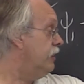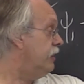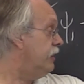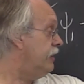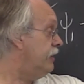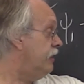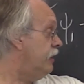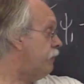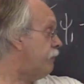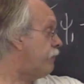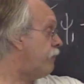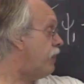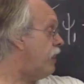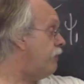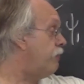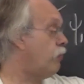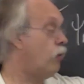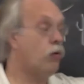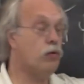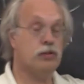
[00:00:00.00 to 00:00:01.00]
and therefore
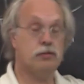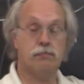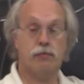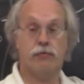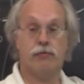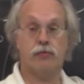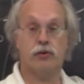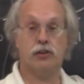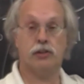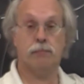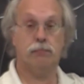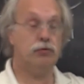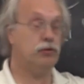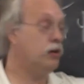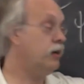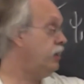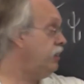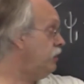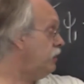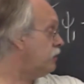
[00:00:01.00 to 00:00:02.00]
I've always preferred to put
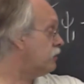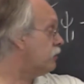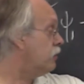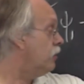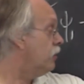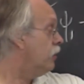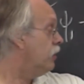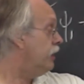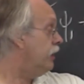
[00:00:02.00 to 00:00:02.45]
it here.